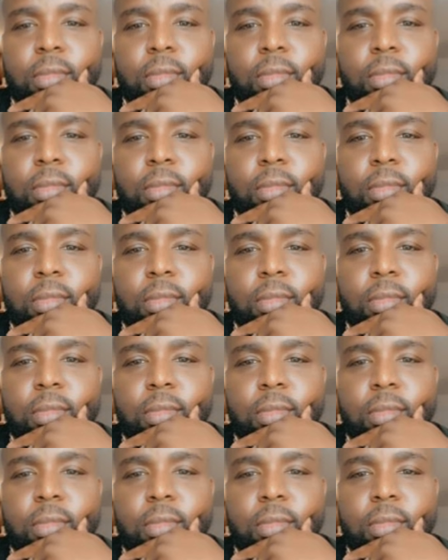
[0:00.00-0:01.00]

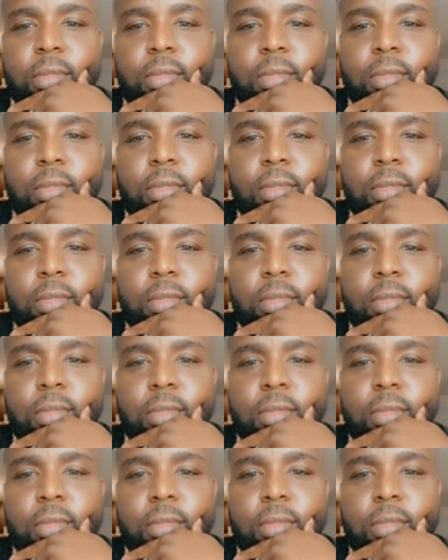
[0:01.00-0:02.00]

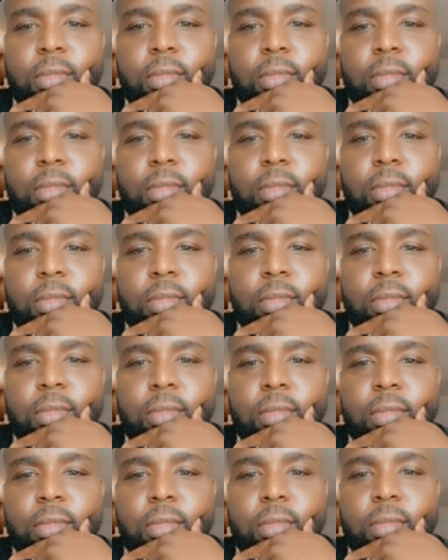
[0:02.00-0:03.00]

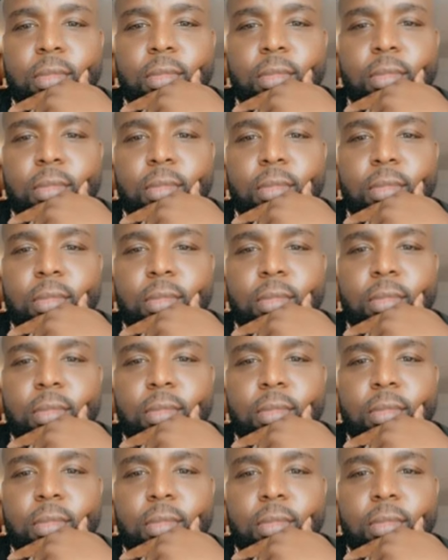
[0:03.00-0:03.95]
The person shown says nothing.